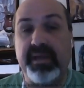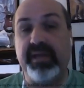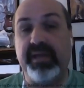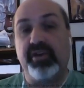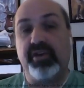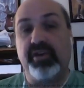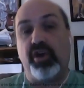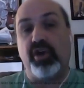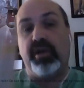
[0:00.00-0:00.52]
in
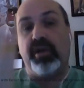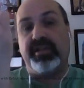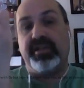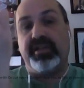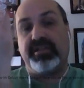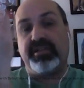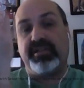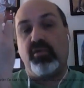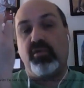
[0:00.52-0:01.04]
your gauntlet
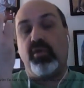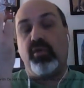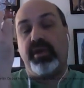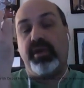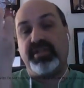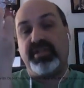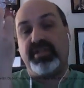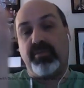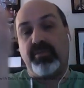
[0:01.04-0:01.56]
or
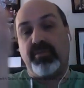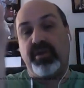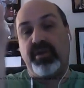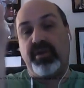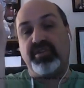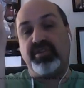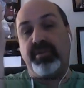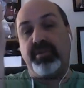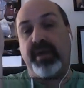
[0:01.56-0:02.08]
somewhere
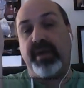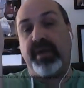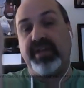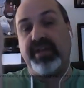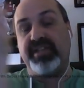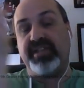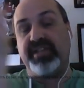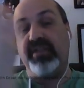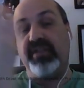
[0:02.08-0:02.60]
else in your body.
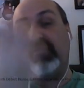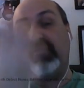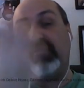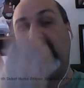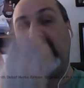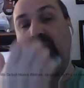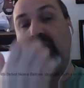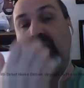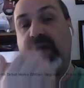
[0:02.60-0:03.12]
Say you've got
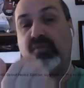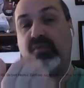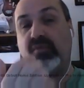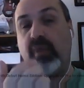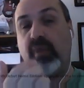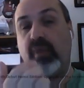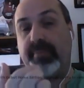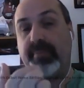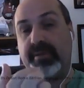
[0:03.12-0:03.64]
a locked
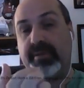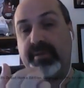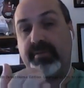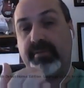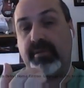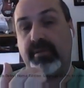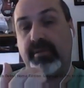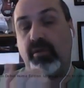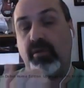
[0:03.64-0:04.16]
weapon
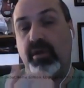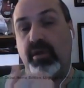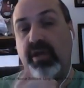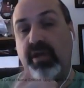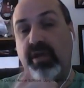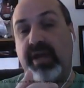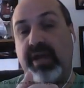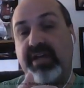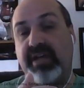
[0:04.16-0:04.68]
or a
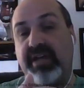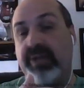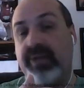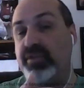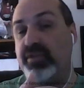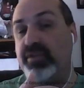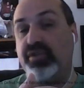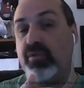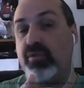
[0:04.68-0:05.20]
locked item
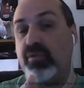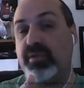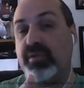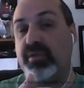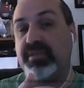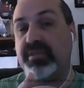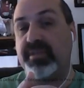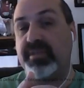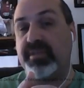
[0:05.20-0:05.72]
that you don't
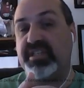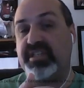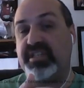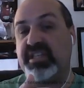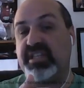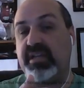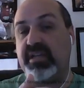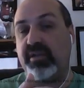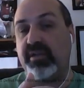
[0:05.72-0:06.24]
want somebody
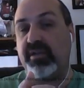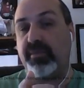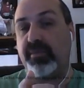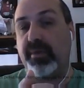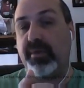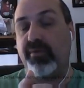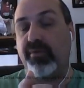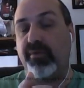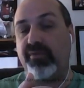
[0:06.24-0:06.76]
stealing or
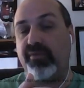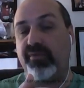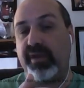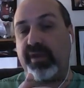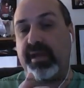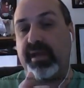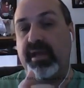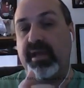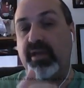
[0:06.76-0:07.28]
pilfering.
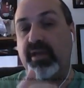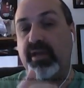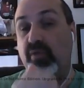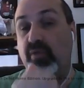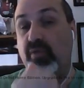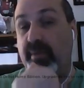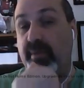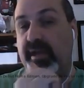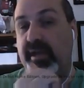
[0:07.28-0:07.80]
You
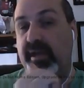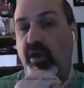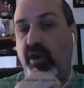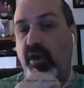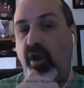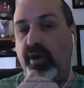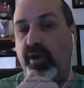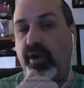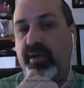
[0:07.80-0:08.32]
want to make it
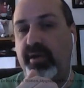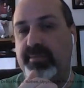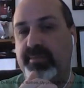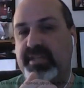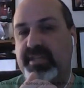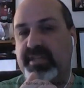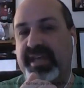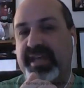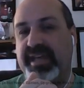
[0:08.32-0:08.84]
hard on them
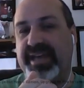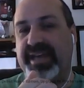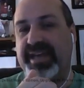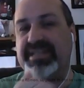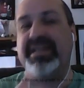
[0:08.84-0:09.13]
to get.